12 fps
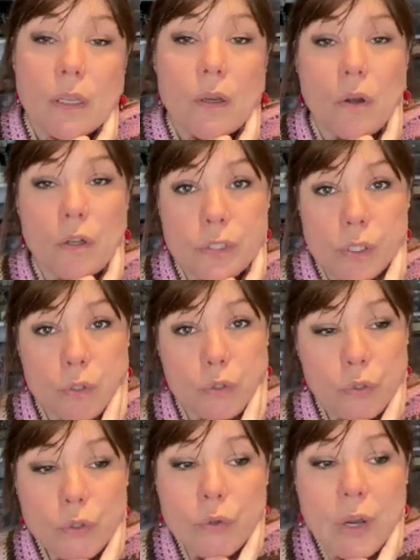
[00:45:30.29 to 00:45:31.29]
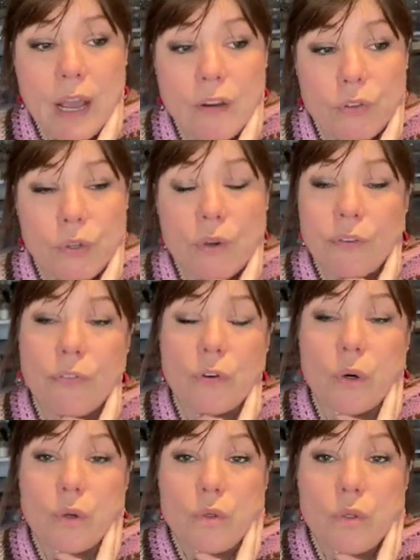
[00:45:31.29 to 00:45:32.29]
Also, do you have
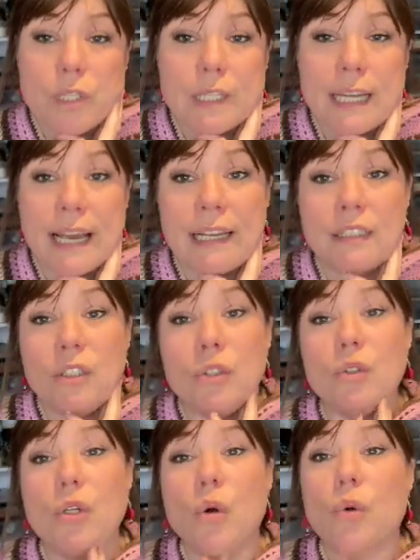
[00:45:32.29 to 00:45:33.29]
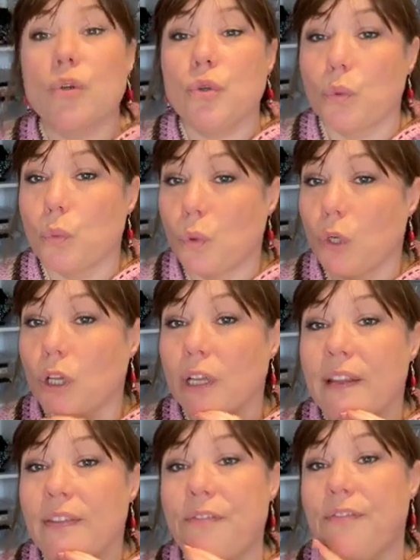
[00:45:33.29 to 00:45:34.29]
UFOs that you know you will
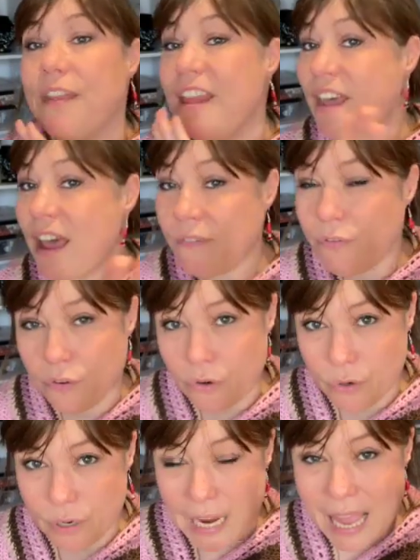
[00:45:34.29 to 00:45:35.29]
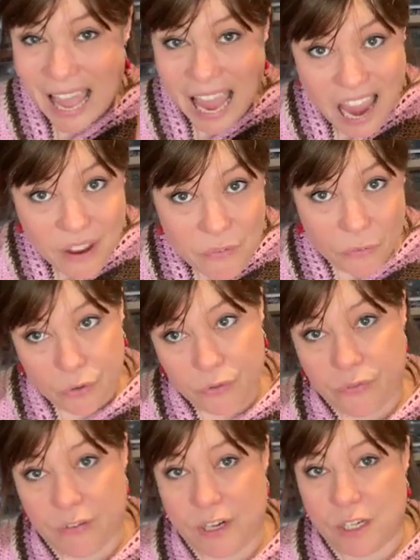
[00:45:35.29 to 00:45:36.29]
never, ever
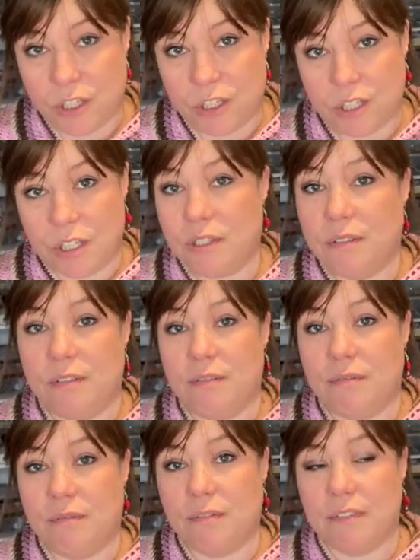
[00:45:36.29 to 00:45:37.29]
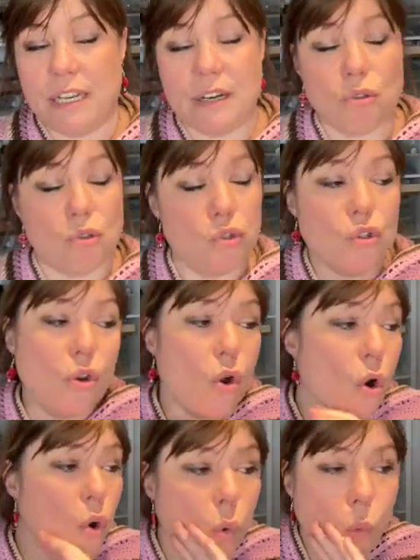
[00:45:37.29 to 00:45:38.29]
finish? There's
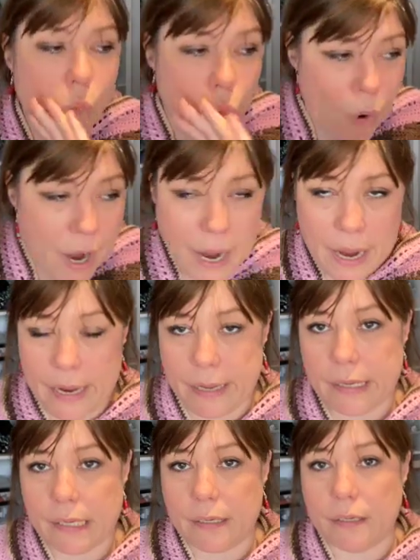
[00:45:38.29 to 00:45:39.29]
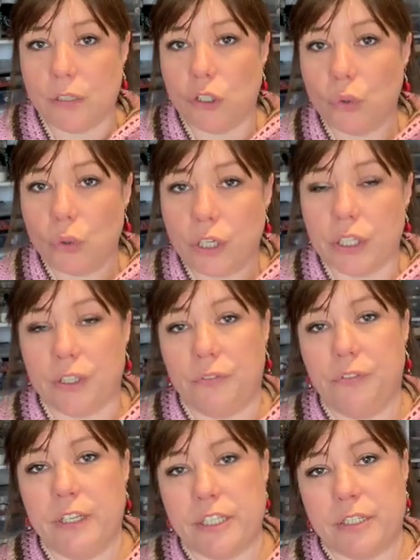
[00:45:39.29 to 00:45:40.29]
no way you are gonna
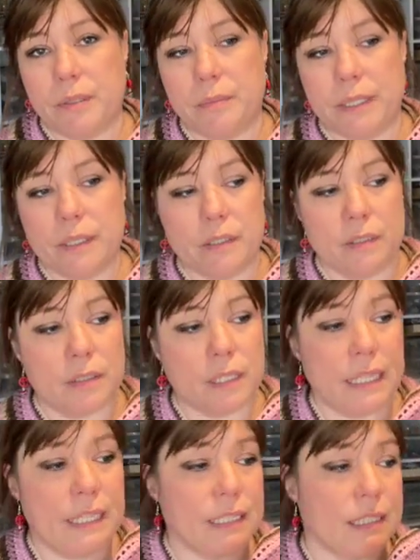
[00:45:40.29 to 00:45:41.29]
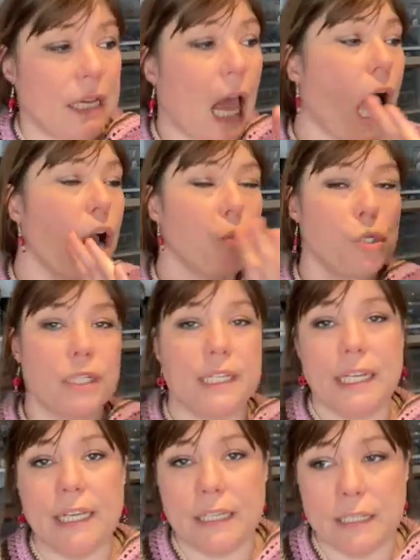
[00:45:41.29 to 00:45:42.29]
finish it because it's
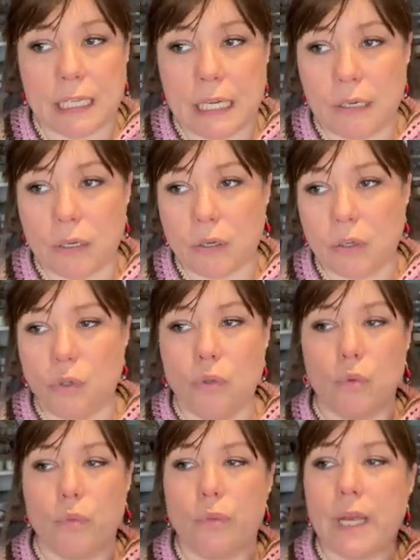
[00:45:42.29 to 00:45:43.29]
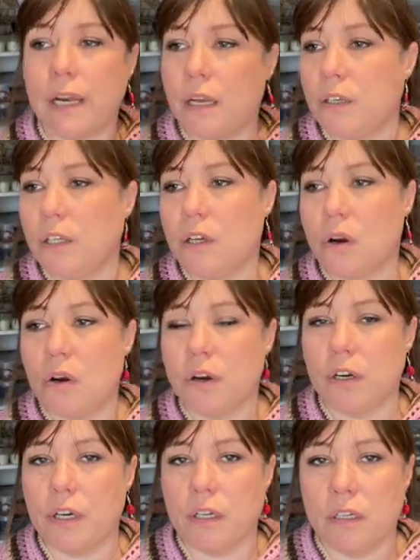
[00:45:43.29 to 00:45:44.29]
outdated. You ran out of
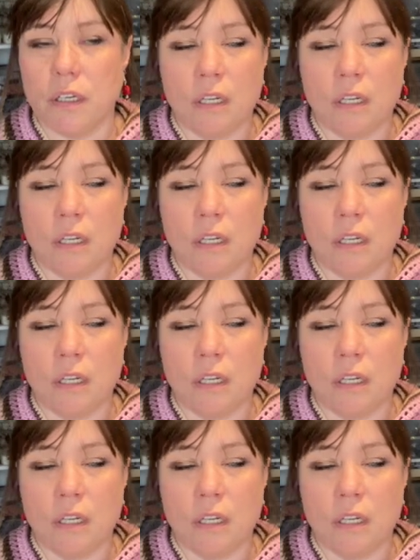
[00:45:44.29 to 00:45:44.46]
yarn.